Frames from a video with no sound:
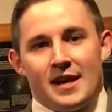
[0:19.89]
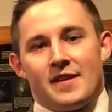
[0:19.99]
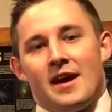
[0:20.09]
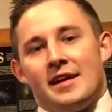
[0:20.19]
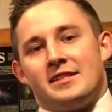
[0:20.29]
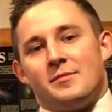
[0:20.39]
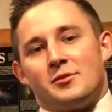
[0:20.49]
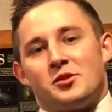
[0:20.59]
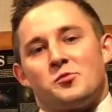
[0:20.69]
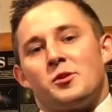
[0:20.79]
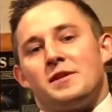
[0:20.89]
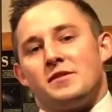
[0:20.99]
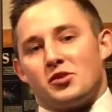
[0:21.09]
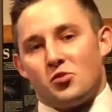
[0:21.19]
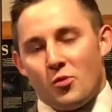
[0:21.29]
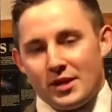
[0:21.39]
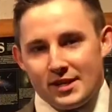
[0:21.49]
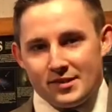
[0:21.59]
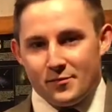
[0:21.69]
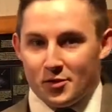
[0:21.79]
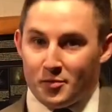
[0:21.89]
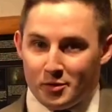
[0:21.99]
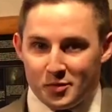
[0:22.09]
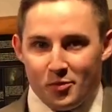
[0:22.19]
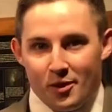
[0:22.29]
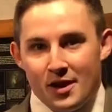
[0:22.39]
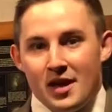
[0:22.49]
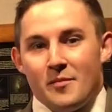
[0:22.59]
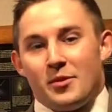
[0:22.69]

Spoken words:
and the high temperatures were in the 20s for the most part.